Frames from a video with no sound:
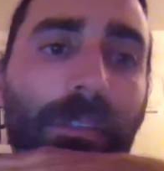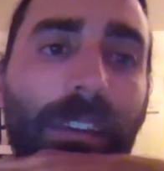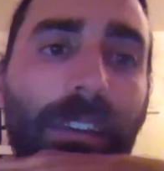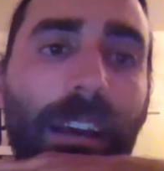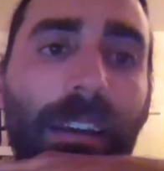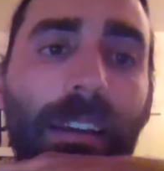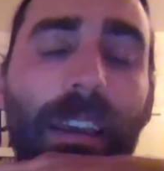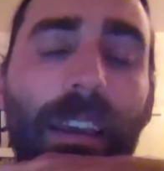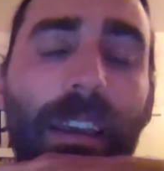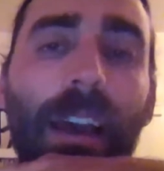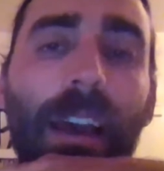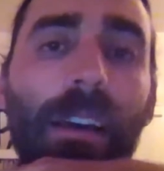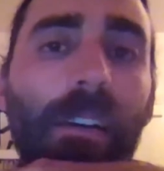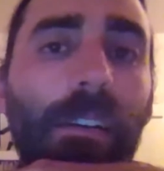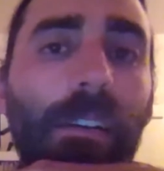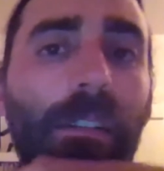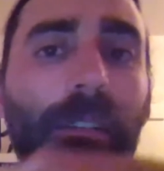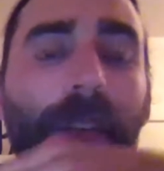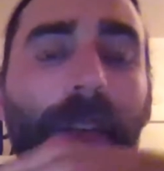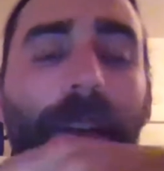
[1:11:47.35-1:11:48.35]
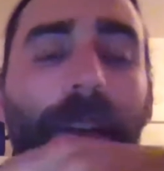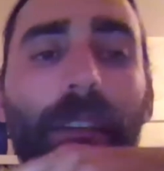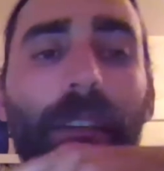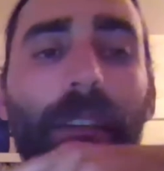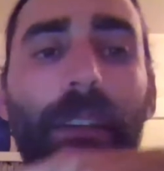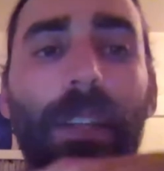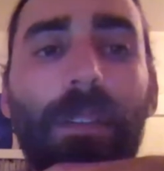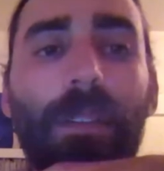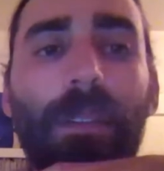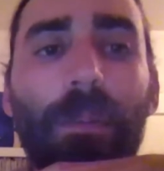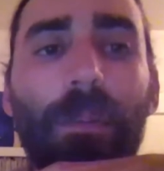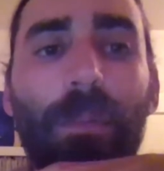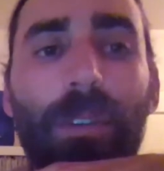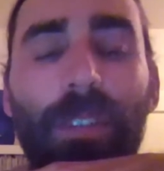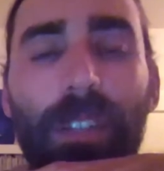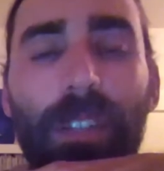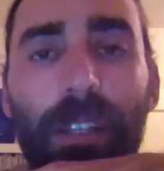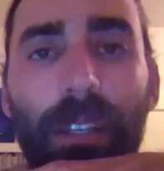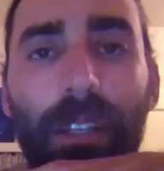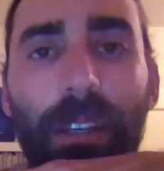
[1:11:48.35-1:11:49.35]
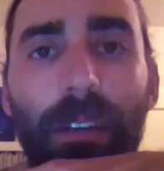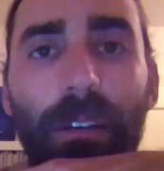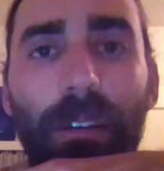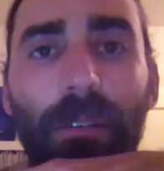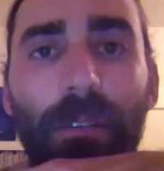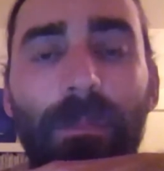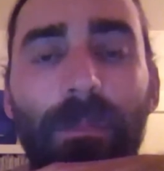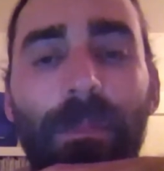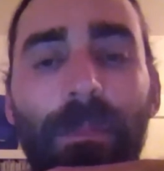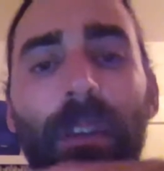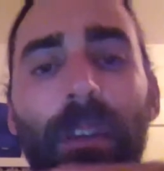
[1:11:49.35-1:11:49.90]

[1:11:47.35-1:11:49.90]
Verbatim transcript: that cat colony in the Presidio.